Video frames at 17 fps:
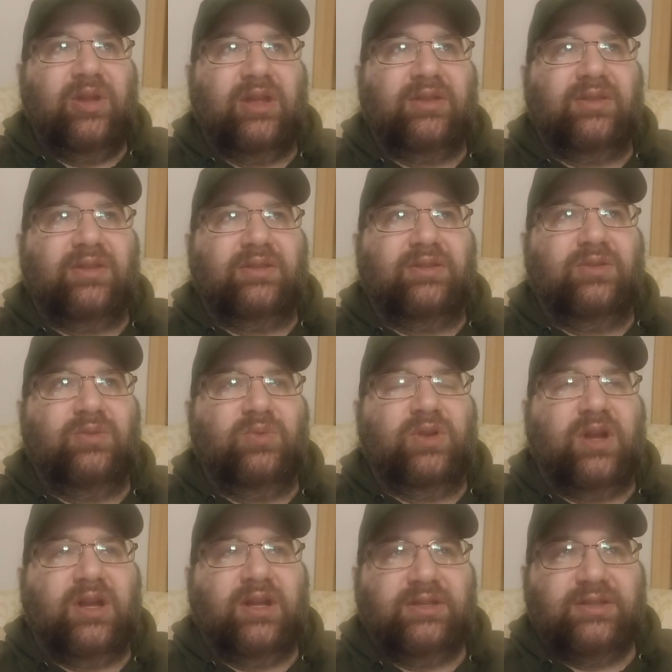got the two
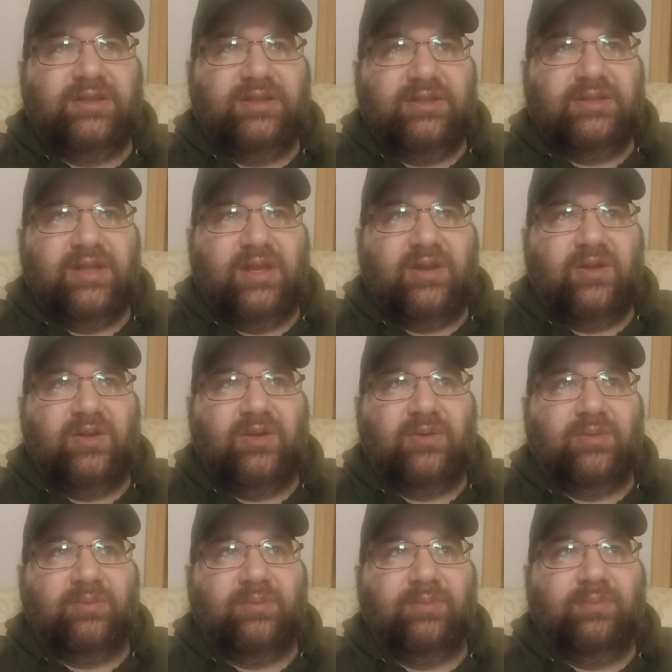cousins that
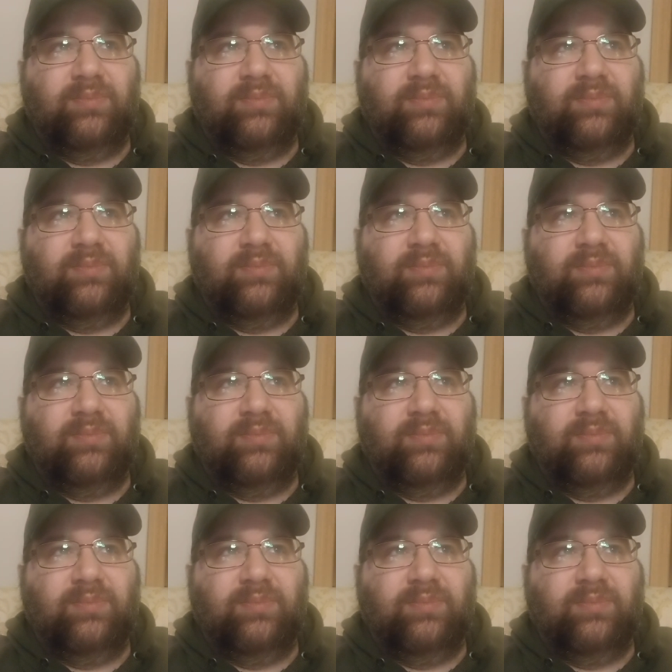are